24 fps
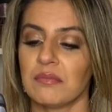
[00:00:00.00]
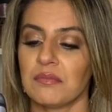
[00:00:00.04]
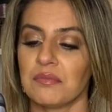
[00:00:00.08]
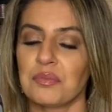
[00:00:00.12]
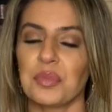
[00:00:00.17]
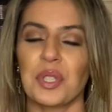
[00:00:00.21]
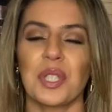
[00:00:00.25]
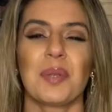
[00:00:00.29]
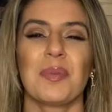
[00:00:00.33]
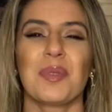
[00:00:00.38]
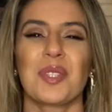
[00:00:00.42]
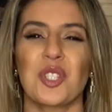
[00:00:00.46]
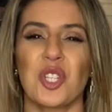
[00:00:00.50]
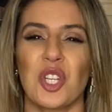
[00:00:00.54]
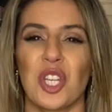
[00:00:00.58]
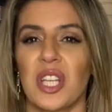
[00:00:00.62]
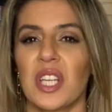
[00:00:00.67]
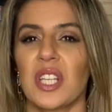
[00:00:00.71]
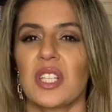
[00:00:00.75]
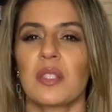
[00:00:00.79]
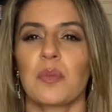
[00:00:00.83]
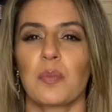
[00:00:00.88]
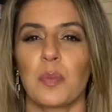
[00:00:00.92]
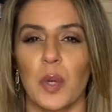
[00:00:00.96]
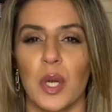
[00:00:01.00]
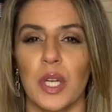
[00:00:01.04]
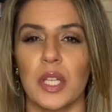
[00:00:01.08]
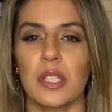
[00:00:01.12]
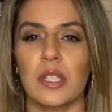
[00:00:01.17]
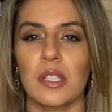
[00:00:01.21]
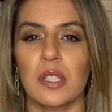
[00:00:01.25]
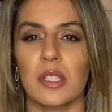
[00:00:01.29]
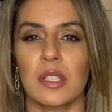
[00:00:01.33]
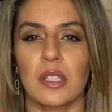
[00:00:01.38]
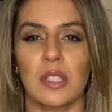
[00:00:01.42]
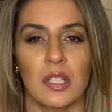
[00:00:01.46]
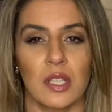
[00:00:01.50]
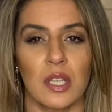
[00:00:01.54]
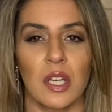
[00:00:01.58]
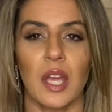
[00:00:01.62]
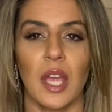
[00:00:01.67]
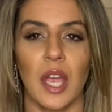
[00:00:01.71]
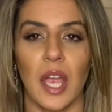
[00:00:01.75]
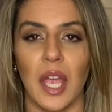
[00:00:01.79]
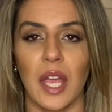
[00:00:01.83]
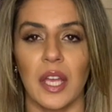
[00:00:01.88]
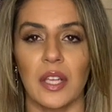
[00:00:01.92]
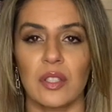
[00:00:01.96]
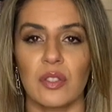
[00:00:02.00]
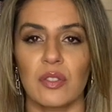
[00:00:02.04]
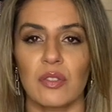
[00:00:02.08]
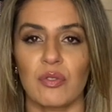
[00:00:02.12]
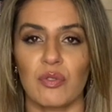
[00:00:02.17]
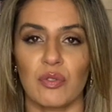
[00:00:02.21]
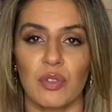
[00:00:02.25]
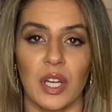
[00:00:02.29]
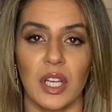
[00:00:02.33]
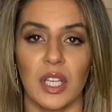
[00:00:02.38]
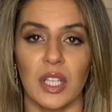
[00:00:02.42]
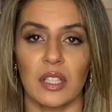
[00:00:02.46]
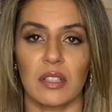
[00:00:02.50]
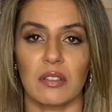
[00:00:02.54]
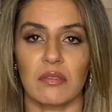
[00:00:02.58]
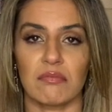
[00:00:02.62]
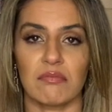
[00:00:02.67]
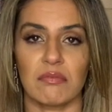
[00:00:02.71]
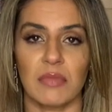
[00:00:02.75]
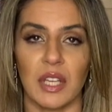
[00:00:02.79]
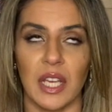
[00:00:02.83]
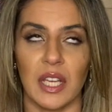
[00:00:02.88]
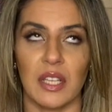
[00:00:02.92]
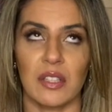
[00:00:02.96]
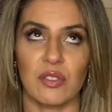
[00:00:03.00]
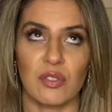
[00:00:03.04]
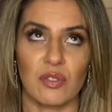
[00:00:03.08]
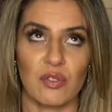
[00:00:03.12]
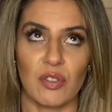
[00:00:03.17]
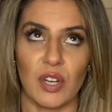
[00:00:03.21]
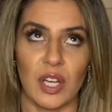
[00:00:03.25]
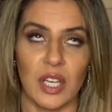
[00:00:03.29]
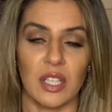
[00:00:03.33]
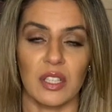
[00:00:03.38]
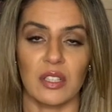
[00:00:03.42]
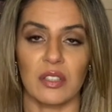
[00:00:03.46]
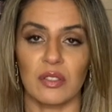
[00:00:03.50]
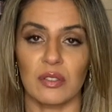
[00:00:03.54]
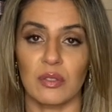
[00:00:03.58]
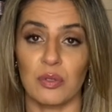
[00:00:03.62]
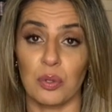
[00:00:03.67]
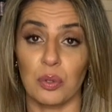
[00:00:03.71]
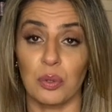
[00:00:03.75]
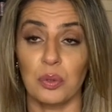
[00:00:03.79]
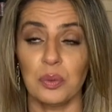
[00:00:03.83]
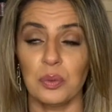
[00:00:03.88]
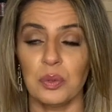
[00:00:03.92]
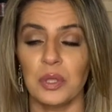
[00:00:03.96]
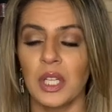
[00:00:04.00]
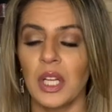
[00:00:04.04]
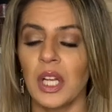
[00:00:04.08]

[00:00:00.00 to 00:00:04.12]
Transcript: Pretty much an express hair straightening tool.